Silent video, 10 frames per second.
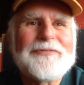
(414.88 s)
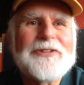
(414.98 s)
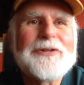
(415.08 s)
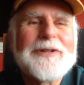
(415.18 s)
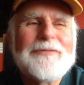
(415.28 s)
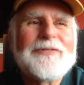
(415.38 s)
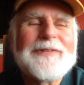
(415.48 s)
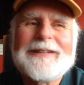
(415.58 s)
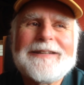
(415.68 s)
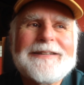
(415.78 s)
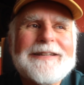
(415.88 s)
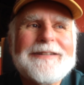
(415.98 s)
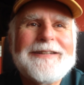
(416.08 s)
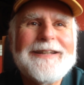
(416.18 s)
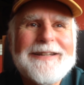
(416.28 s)
are few,
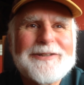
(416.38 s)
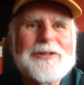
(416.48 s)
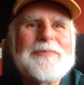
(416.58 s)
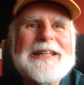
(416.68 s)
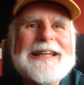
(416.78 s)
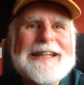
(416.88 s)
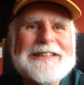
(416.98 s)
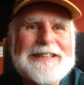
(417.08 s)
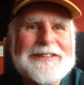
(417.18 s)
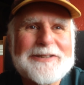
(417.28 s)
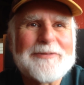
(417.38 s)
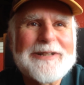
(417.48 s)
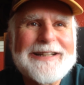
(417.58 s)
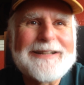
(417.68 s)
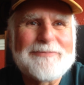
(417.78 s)
too many S's the
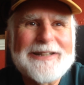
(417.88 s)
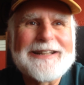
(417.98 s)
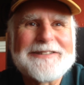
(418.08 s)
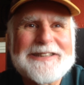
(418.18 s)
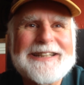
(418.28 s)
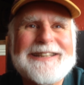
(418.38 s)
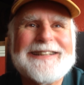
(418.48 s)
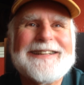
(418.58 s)
way I pronounced it.